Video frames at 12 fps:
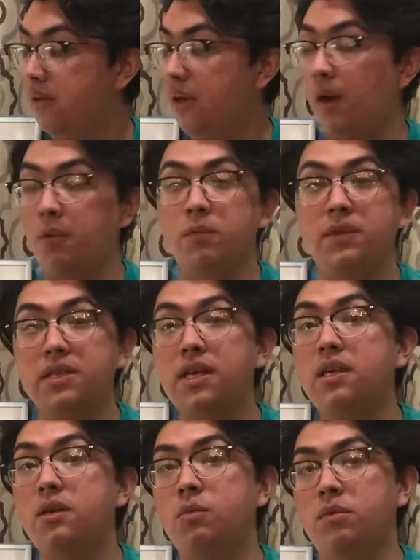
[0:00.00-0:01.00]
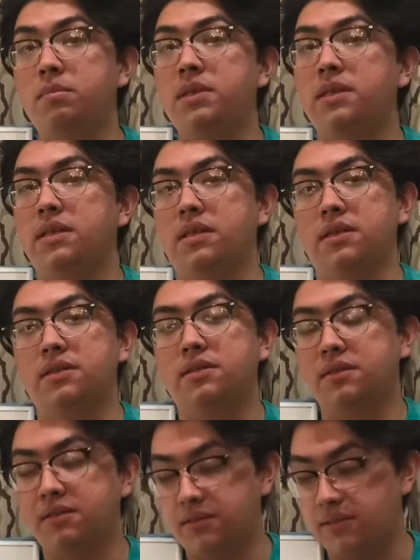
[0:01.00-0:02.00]
and D would be the youngest
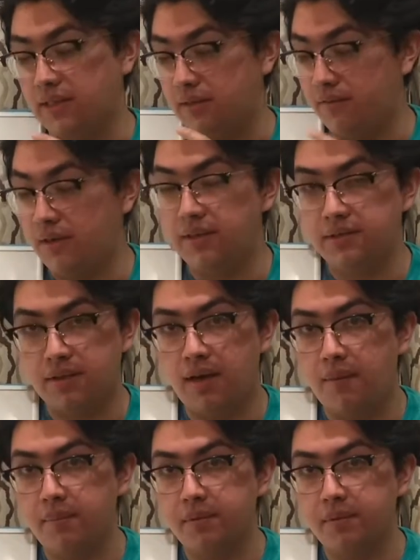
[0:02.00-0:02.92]
since it's at the very top.